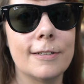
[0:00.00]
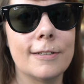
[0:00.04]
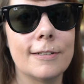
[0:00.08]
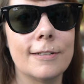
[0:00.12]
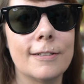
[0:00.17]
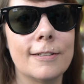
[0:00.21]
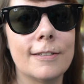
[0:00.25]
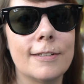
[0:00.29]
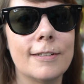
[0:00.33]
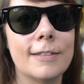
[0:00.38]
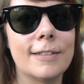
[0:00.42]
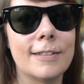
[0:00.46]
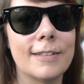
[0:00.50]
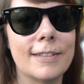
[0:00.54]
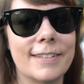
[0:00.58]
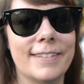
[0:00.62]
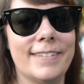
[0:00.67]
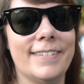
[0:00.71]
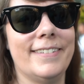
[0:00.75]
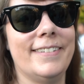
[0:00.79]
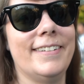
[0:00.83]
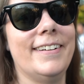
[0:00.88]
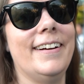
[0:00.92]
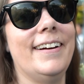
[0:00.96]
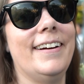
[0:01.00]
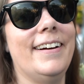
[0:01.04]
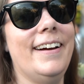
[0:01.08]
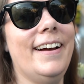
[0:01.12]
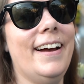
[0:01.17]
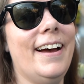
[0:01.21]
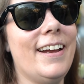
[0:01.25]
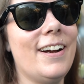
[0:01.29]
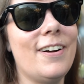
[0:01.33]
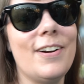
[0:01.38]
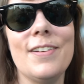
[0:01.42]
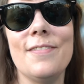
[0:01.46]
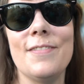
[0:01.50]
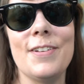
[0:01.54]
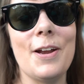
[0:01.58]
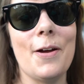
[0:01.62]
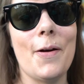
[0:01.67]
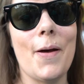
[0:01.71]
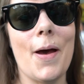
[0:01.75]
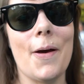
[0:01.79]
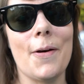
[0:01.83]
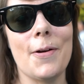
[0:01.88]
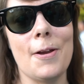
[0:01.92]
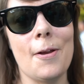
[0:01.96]
Yep. I don't even
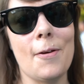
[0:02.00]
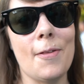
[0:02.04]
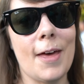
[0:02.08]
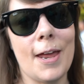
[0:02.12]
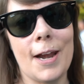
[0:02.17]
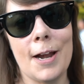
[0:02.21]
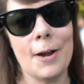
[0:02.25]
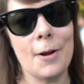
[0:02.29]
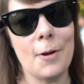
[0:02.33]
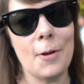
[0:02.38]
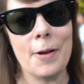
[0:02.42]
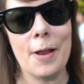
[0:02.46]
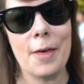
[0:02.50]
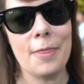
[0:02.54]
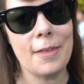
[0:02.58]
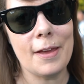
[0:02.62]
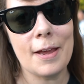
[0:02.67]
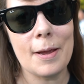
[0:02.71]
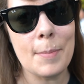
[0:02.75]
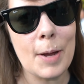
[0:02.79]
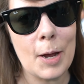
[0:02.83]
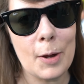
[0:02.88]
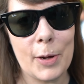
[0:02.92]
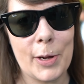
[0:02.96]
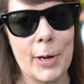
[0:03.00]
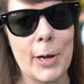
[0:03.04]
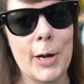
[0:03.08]
know how I know that. I know nothing about